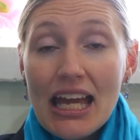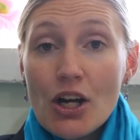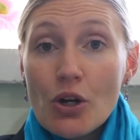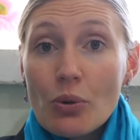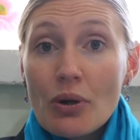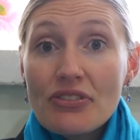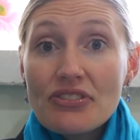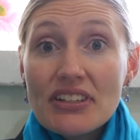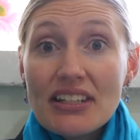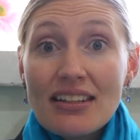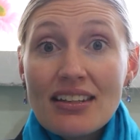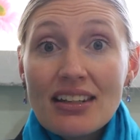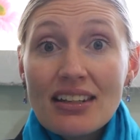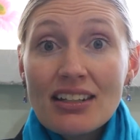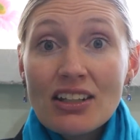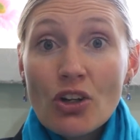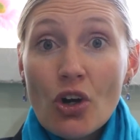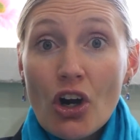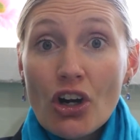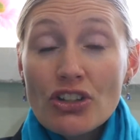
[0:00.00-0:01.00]
We've seen it
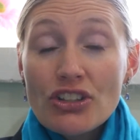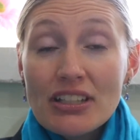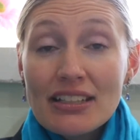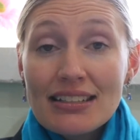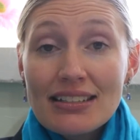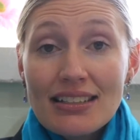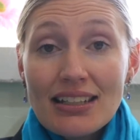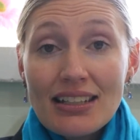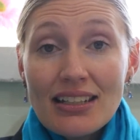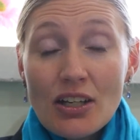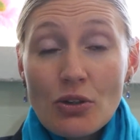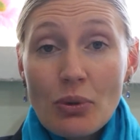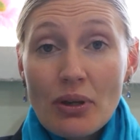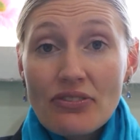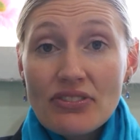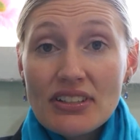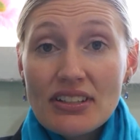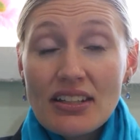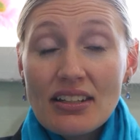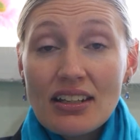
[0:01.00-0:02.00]
in Argentina,
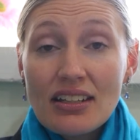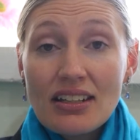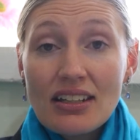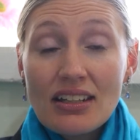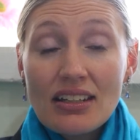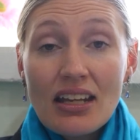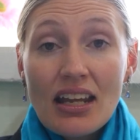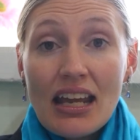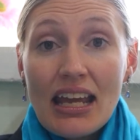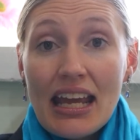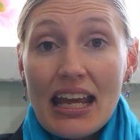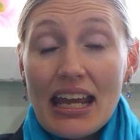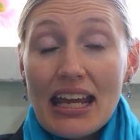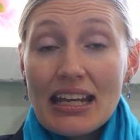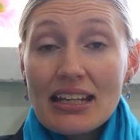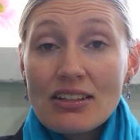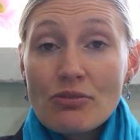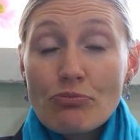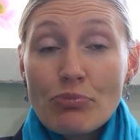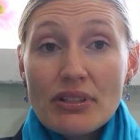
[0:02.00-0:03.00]
we've seen it
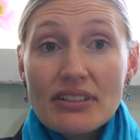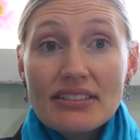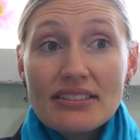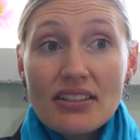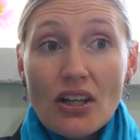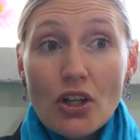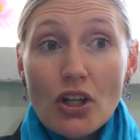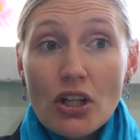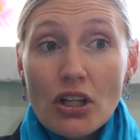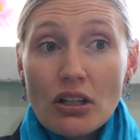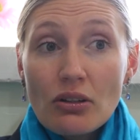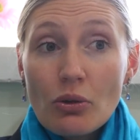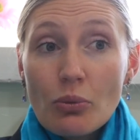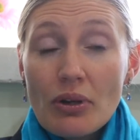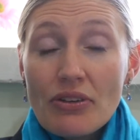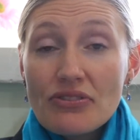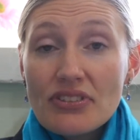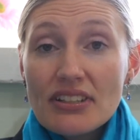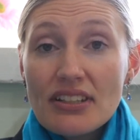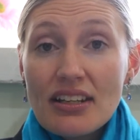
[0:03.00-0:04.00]
in Brazil,
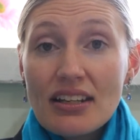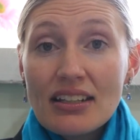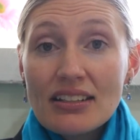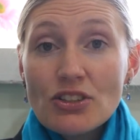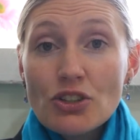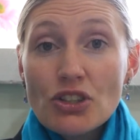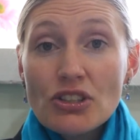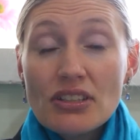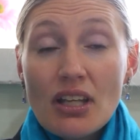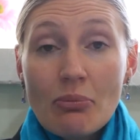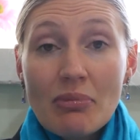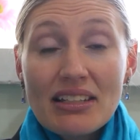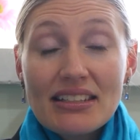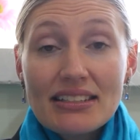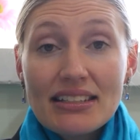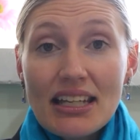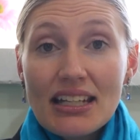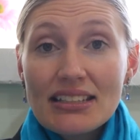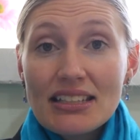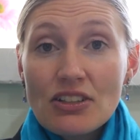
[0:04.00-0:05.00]
we've seen it to some
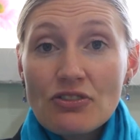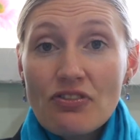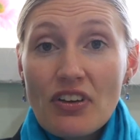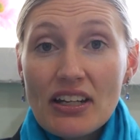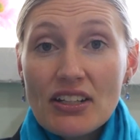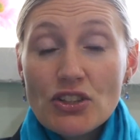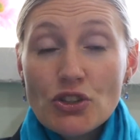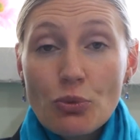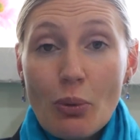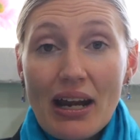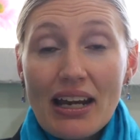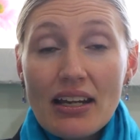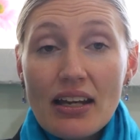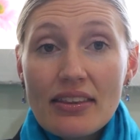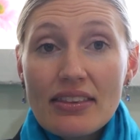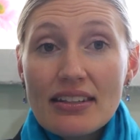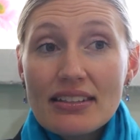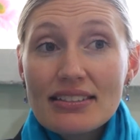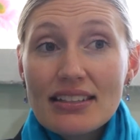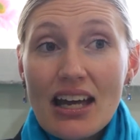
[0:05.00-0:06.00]
extent in Venezuela.
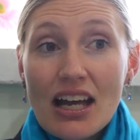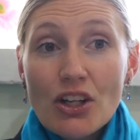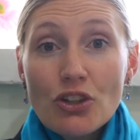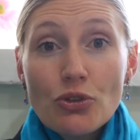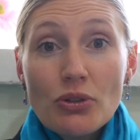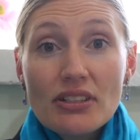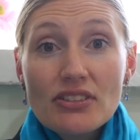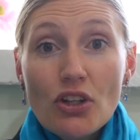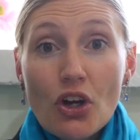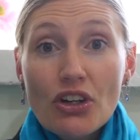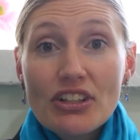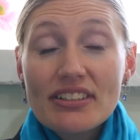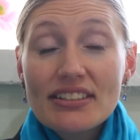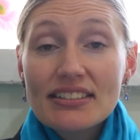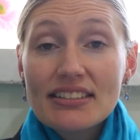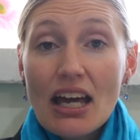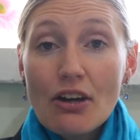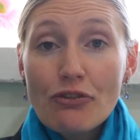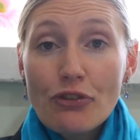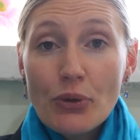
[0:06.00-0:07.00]
These countries are
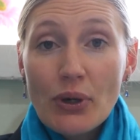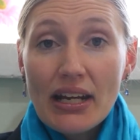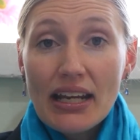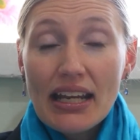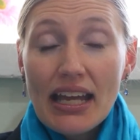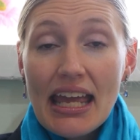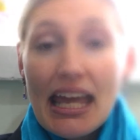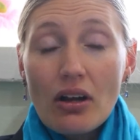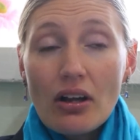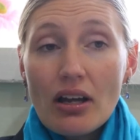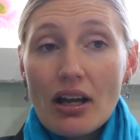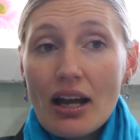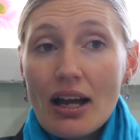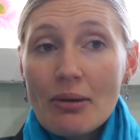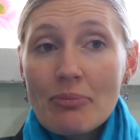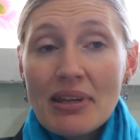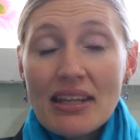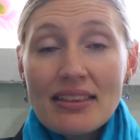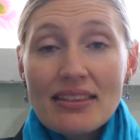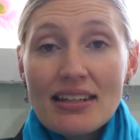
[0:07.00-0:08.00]
suffering. I
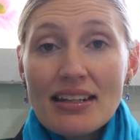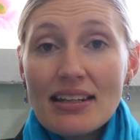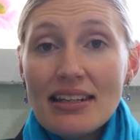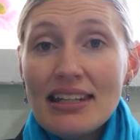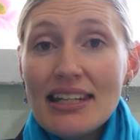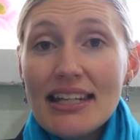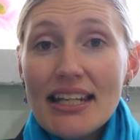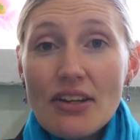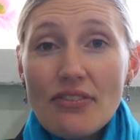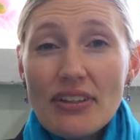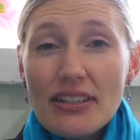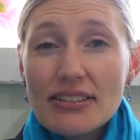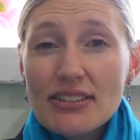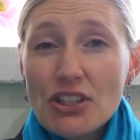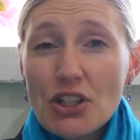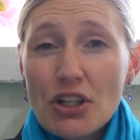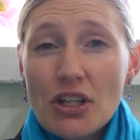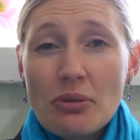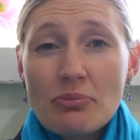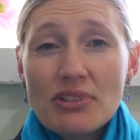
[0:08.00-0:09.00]
mean, the living
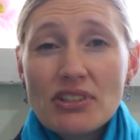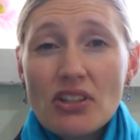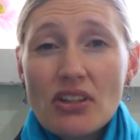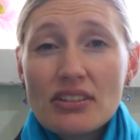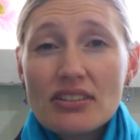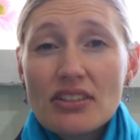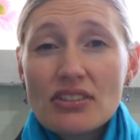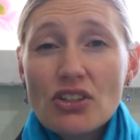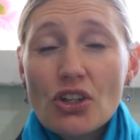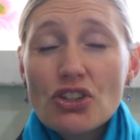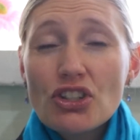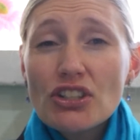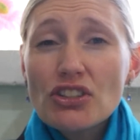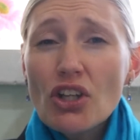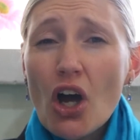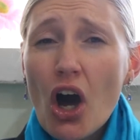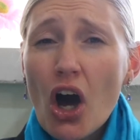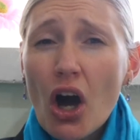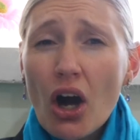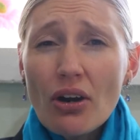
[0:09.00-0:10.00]
circumstances are just
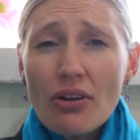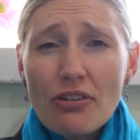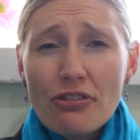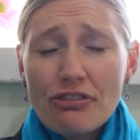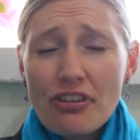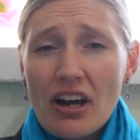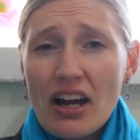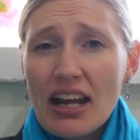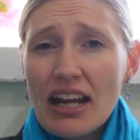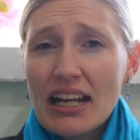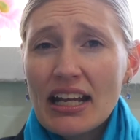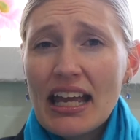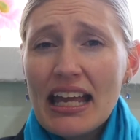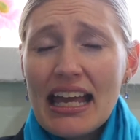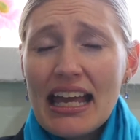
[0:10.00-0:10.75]
horrifying.